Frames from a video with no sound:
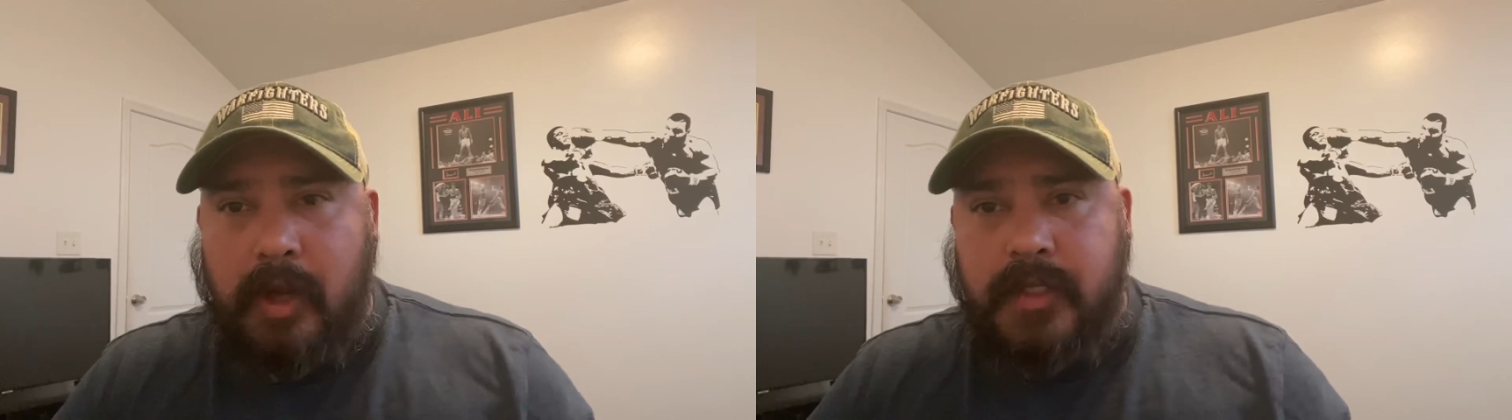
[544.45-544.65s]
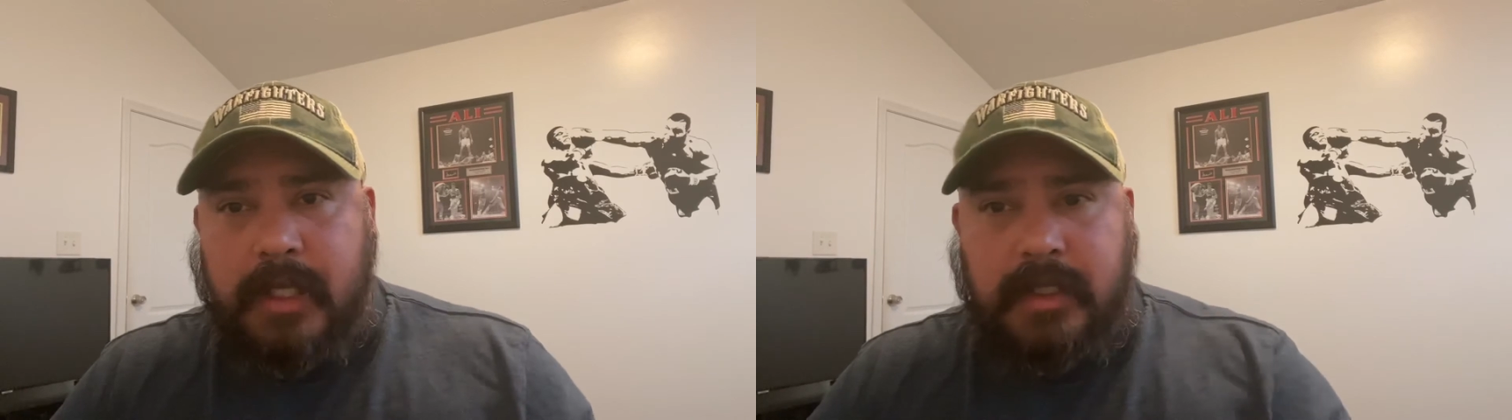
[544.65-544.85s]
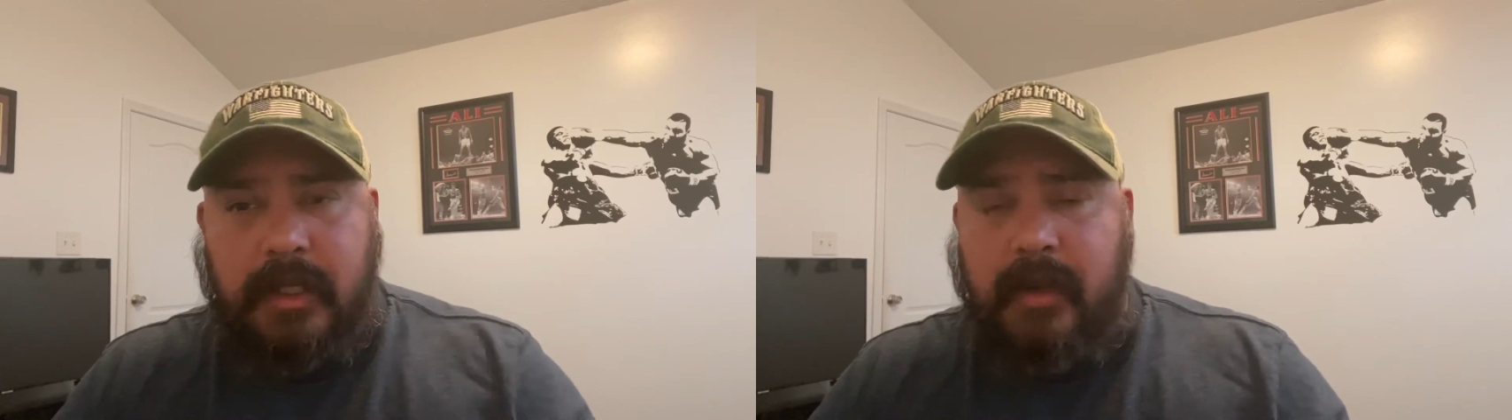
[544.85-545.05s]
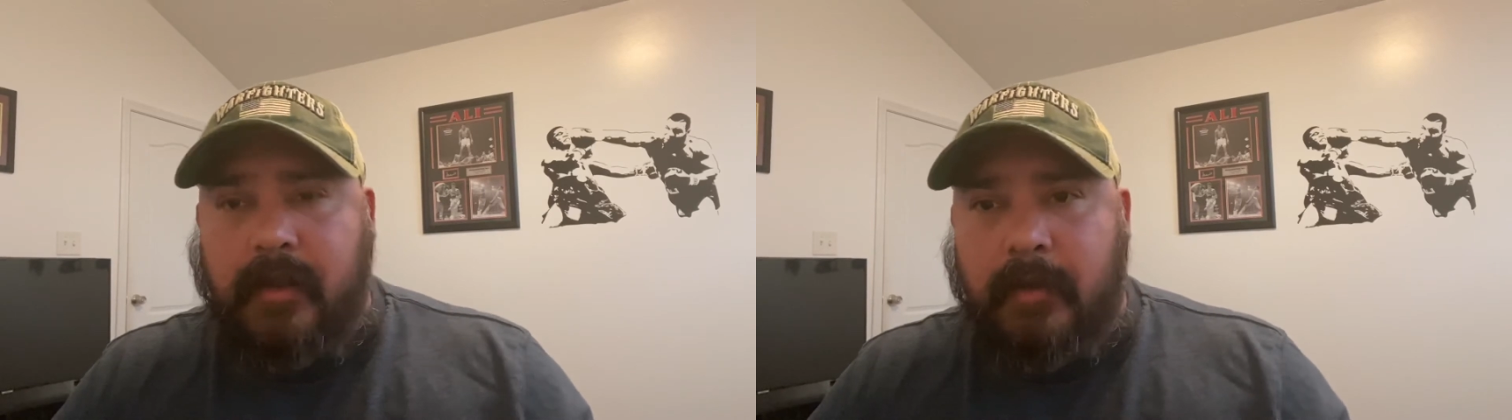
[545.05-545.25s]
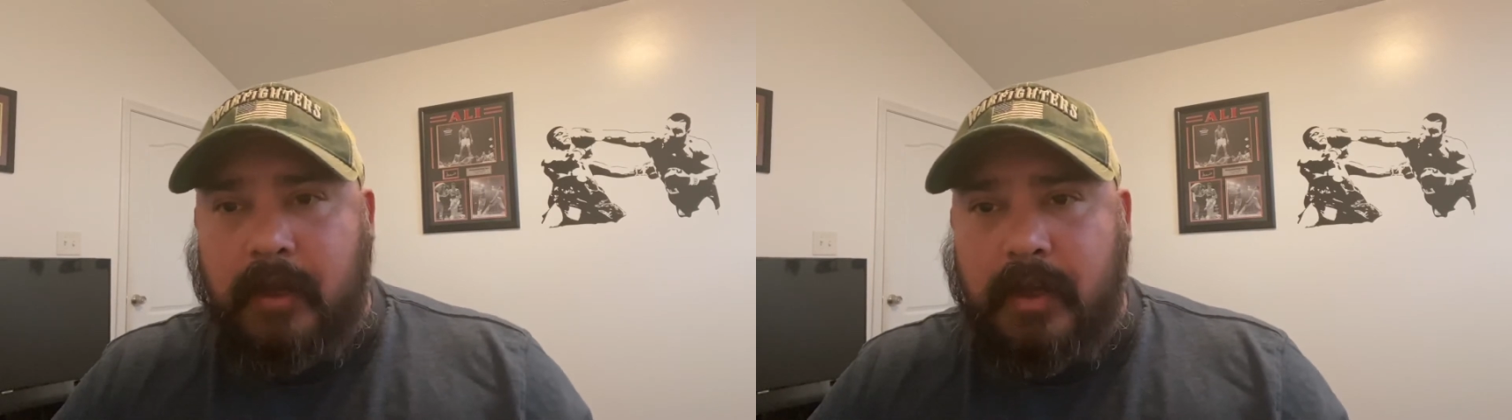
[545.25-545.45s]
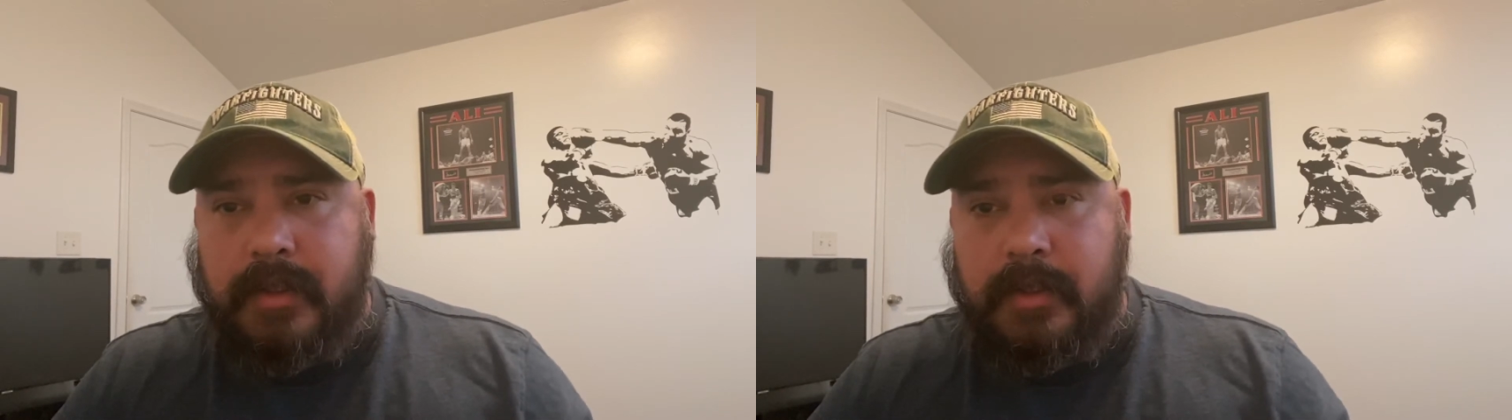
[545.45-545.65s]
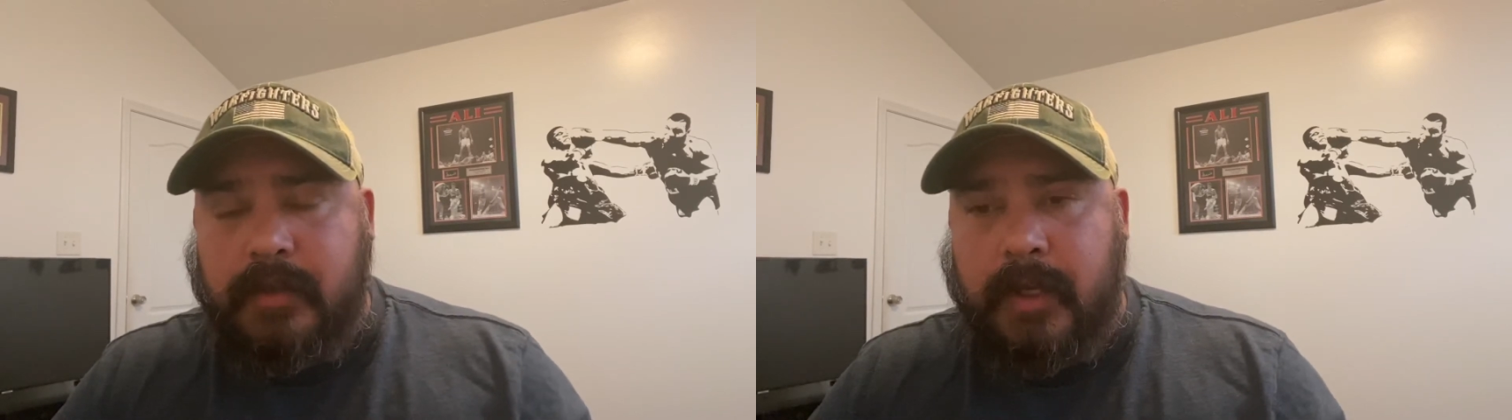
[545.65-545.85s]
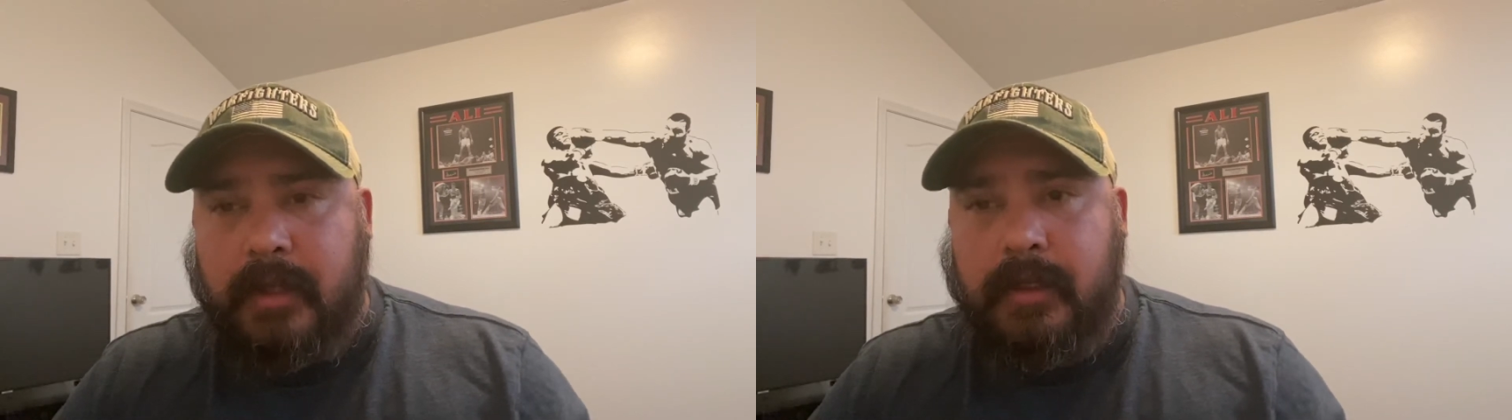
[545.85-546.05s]
and that's the Keith Thurman loss on his
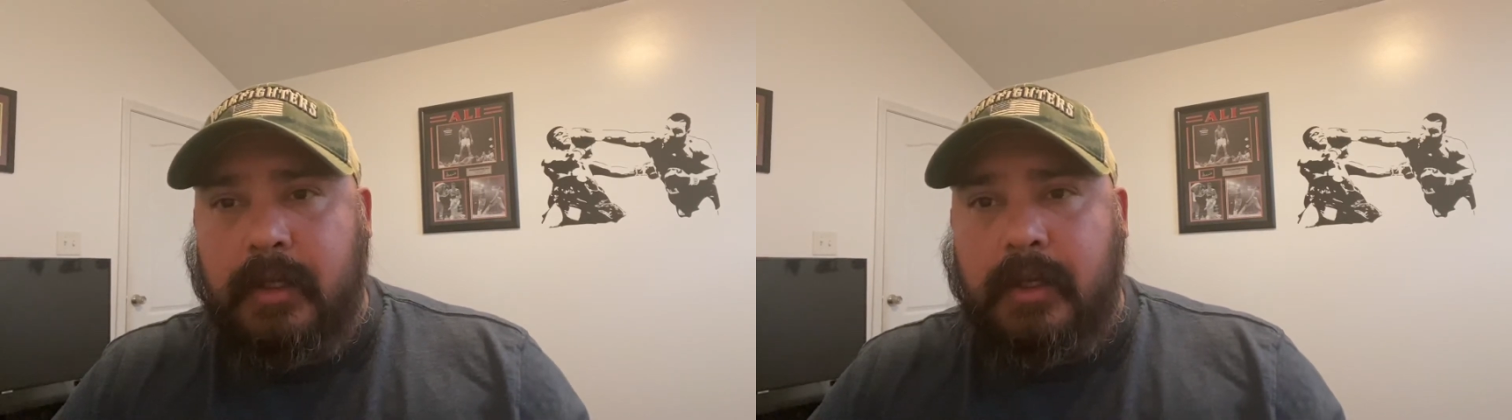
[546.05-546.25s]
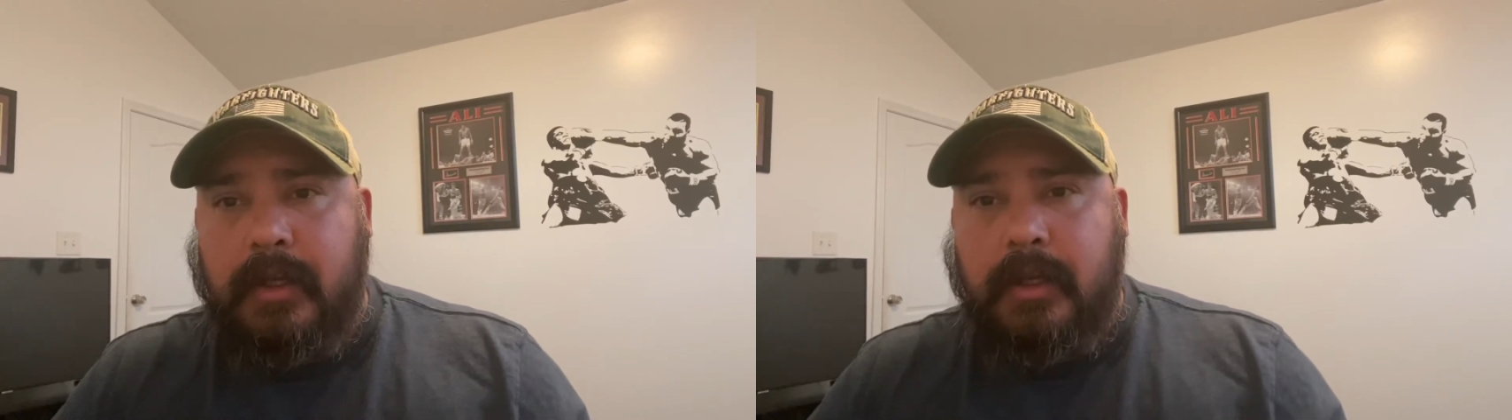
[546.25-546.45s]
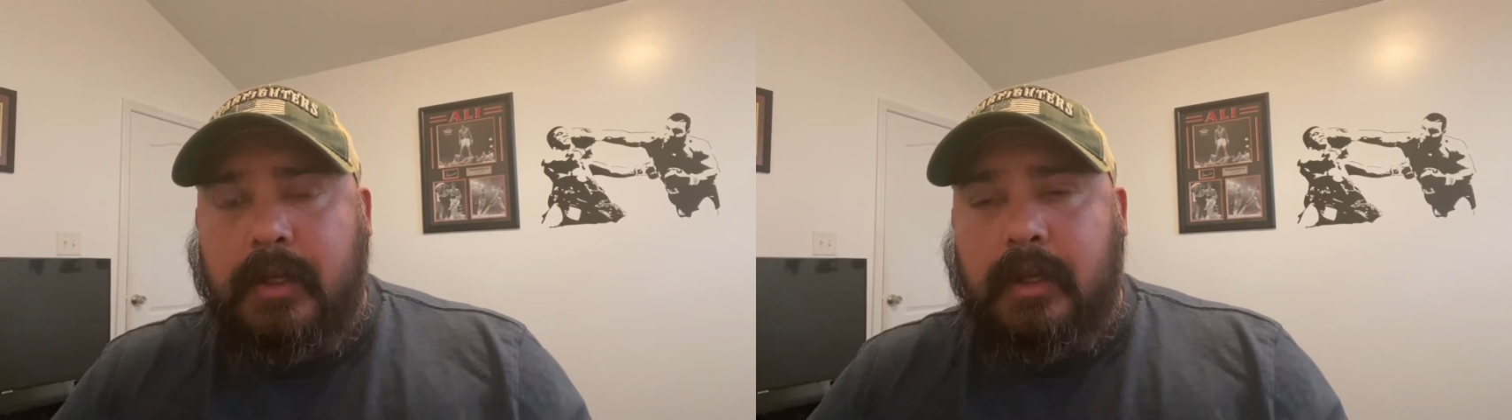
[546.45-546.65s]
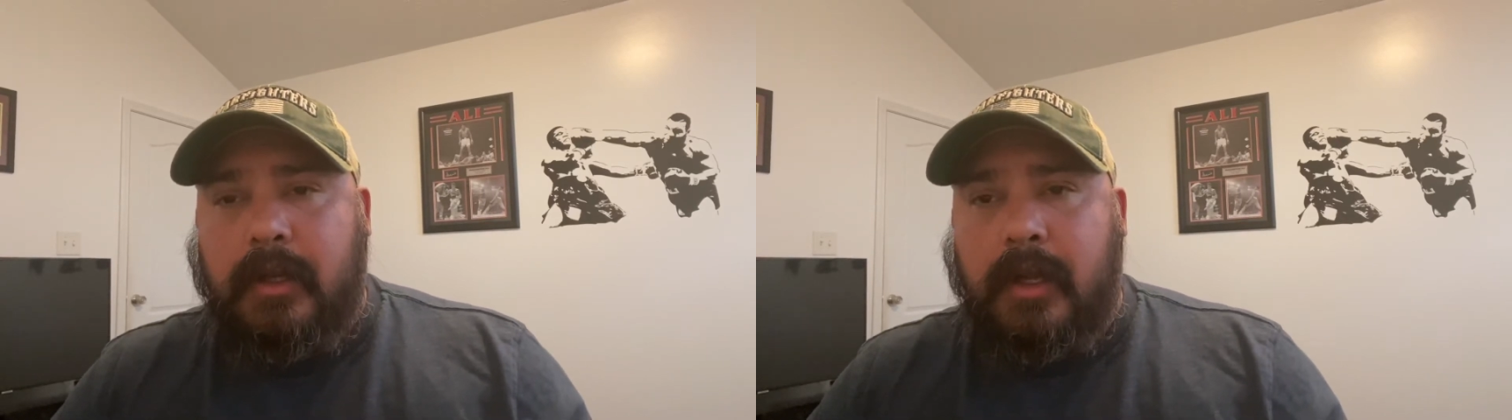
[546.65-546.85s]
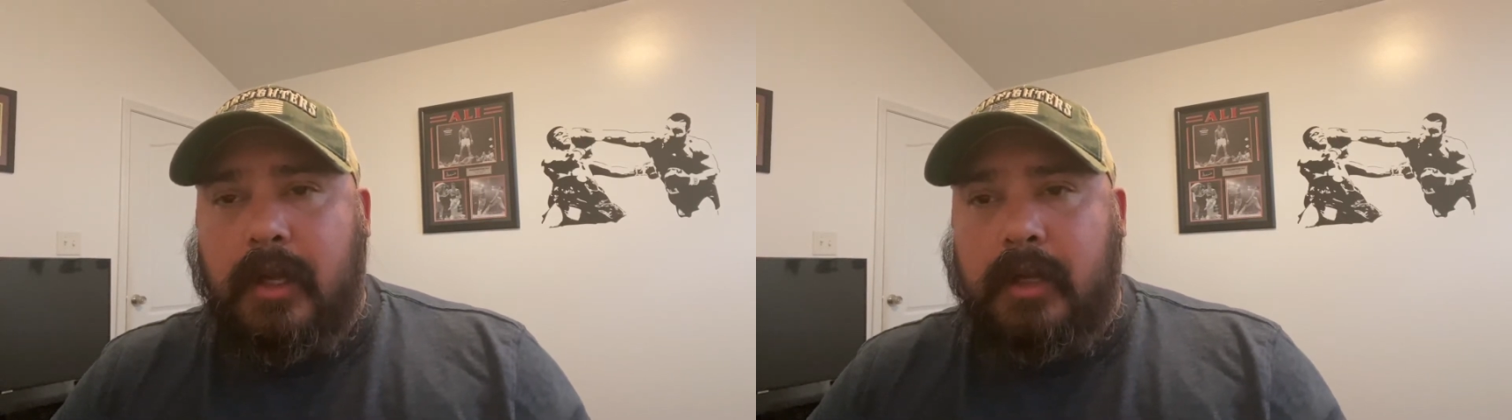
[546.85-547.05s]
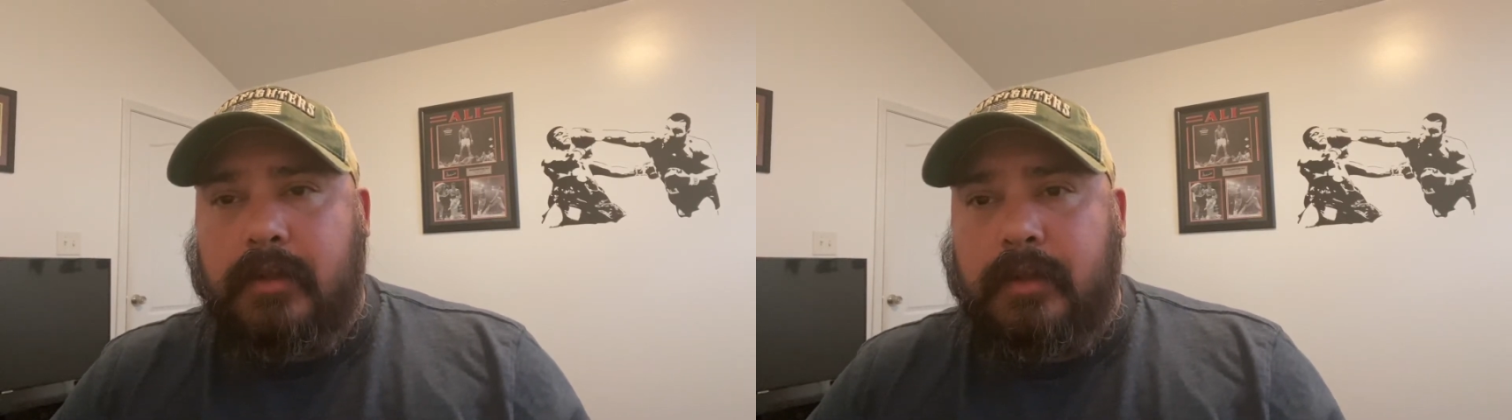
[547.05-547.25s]
record. Uh,